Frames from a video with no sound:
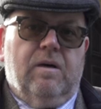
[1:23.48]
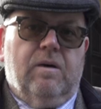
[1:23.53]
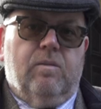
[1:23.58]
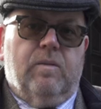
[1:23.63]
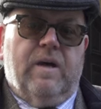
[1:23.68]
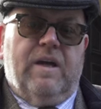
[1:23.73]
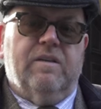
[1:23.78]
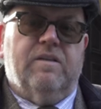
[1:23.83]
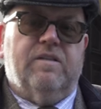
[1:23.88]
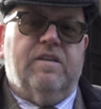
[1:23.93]

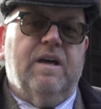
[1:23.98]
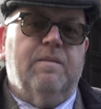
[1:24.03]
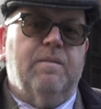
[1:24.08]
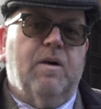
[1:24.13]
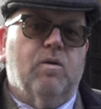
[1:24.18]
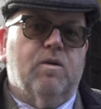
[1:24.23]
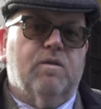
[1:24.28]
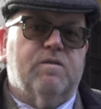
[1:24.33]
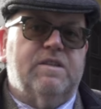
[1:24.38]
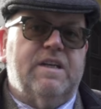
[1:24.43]
When
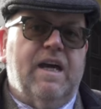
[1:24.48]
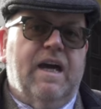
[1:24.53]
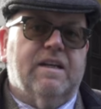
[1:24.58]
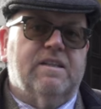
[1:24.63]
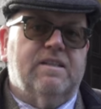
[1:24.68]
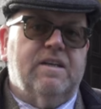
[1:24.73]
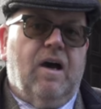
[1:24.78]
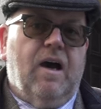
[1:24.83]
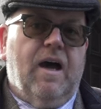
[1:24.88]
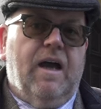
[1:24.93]
Theobald of
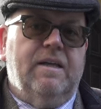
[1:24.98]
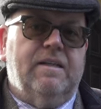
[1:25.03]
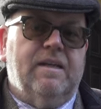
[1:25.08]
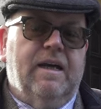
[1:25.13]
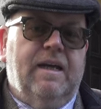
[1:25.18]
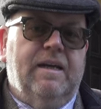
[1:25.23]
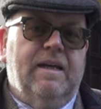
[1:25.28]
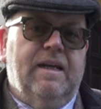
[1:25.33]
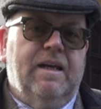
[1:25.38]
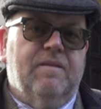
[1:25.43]
Bec died
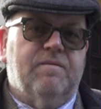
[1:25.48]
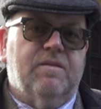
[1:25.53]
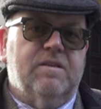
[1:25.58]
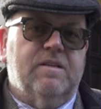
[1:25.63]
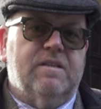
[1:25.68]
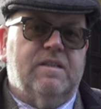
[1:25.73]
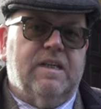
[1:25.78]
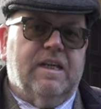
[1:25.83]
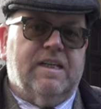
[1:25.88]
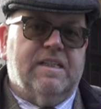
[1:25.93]
in
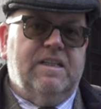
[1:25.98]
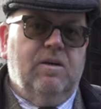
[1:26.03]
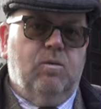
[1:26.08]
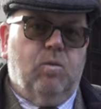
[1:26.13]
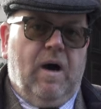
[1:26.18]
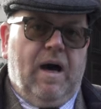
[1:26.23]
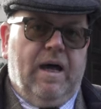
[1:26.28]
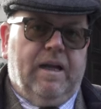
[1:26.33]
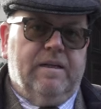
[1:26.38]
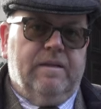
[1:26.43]

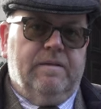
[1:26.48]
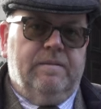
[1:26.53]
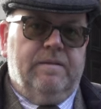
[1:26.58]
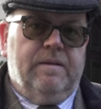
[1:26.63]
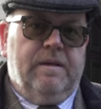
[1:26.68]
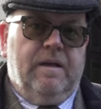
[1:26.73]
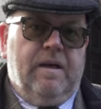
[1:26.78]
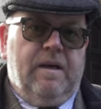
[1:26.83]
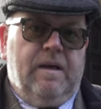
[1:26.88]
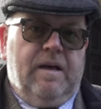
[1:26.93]
1161,
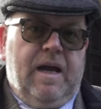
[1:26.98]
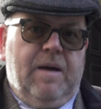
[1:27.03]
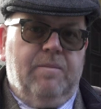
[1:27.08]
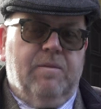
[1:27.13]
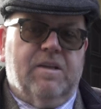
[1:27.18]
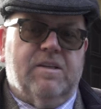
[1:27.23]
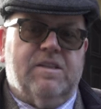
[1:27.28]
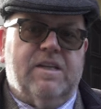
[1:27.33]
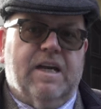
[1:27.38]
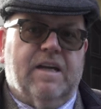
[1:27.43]

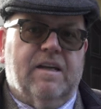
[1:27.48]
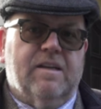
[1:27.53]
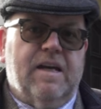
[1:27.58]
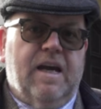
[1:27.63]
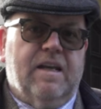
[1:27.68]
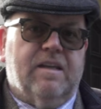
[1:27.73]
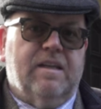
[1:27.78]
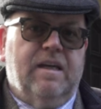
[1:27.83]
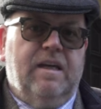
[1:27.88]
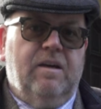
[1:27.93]
Henry II
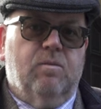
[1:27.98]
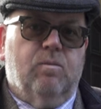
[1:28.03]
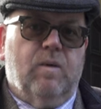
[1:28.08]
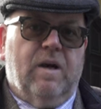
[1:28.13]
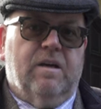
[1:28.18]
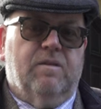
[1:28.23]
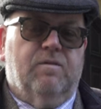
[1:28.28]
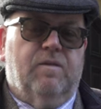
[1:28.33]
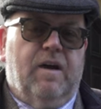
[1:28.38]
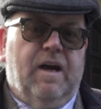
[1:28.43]
had the
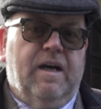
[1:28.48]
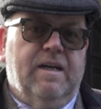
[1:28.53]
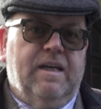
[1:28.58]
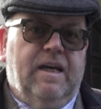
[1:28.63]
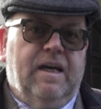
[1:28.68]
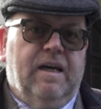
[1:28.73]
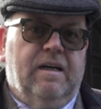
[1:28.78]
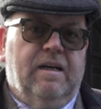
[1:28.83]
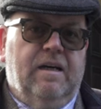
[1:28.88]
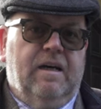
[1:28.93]
wonderful
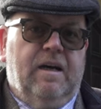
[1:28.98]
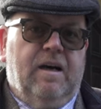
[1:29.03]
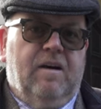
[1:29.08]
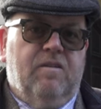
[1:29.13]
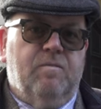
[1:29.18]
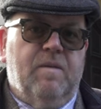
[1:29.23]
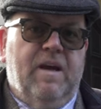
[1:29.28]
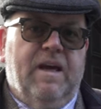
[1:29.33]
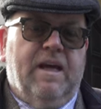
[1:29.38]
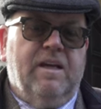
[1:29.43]
idea
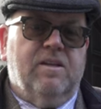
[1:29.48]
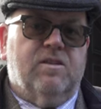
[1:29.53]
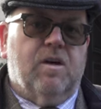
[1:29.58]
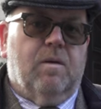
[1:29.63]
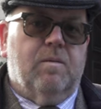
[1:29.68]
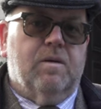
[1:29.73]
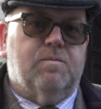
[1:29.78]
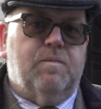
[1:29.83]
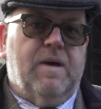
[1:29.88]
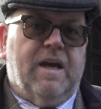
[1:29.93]
of making
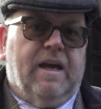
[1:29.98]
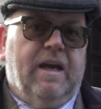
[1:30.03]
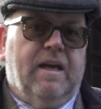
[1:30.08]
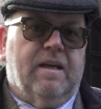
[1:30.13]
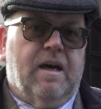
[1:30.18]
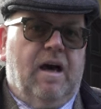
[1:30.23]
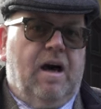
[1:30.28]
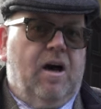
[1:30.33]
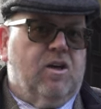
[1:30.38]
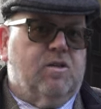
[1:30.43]
Thomas Becket
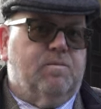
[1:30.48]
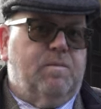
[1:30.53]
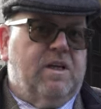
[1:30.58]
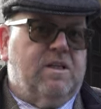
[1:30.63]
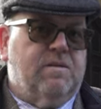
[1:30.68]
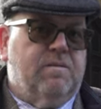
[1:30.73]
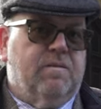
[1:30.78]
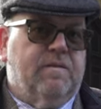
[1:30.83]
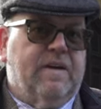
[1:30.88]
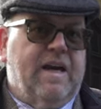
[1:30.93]

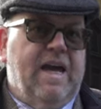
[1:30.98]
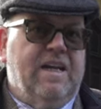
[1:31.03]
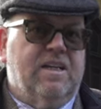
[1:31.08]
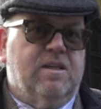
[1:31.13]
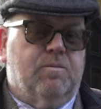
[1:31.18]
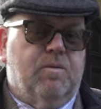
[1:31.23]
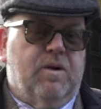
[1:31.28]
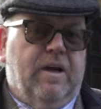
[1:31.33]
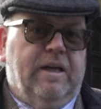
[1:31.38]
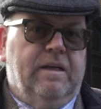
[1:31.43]
Archbishop of
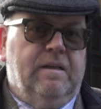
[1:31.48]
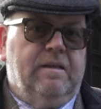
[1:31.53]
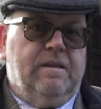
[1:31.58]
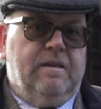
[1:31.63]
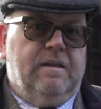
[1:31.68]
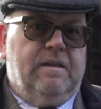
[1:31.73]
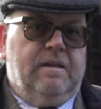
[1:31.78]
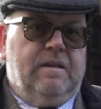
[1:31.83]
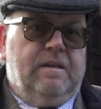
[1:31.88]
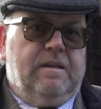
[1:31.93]
Canterbury.
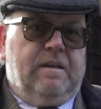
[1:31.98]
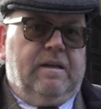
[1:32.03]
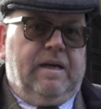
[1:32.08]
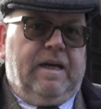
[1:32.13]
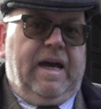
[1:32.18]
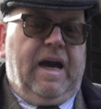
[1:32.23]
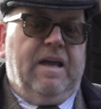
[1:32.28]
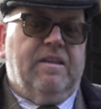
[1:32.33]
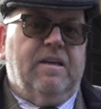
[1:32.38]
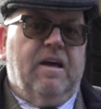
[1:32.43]

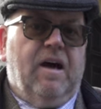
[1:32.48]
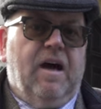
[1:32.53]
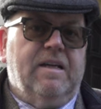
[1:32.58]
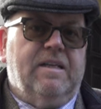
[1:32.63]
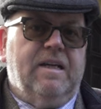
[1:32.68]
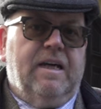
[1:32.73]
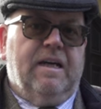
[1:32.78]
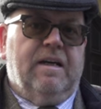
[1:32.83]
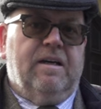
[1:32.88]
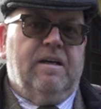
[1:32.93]
He had the
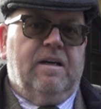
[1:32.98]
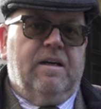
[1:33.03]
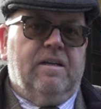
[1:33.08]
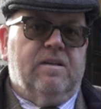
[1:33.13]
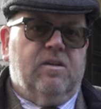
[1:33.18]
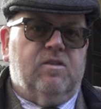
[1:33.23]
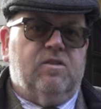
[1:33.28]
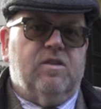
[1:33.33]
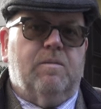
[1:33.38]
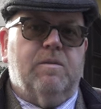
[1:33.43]
idea
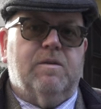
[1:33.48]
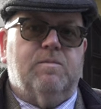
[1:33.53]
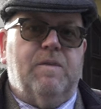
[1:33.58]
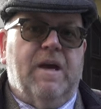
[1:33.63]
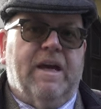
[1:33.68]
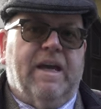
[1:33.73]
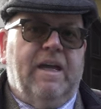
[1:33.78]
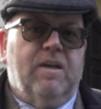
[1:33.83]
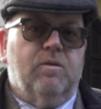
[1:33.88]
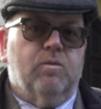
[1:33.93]
that Thomas
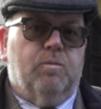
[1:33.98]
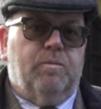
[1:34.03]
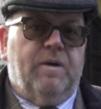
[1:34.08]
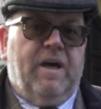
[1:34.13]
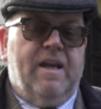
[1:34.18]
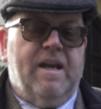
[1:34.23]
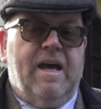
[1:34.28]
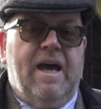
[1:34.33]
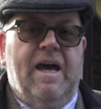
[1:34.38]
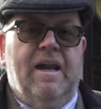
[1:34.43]
Becket would
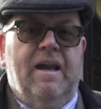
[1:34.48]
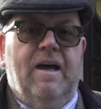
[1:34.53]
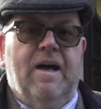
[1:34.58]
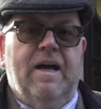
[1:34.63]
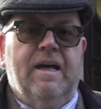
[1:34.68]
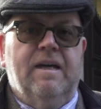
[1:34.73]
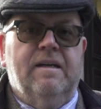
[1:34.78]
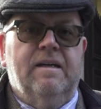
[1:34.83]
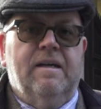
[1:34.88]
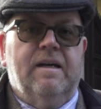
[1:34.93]
be an
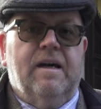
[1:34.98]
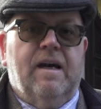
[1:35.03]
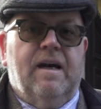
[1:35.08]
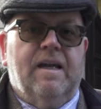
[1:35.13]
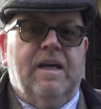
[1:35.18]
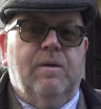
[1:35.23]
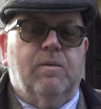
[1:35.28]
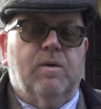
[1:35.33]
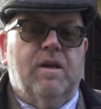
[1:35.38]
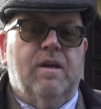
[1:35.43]
ally
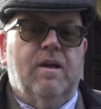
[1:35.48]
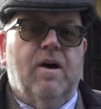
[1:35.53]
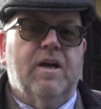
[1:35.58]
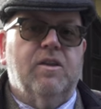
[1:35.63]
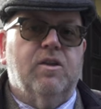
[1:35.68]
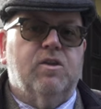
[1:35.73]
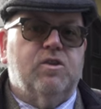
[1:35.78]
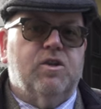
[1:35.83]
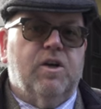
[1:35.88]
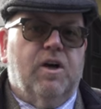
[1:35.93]
and he would
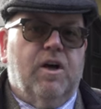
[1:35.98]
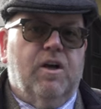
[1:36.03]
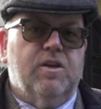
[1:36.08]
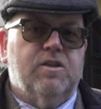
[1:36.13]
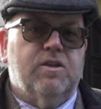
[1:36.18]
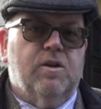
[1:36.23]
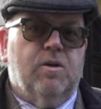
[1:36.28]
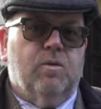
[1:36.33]
align the church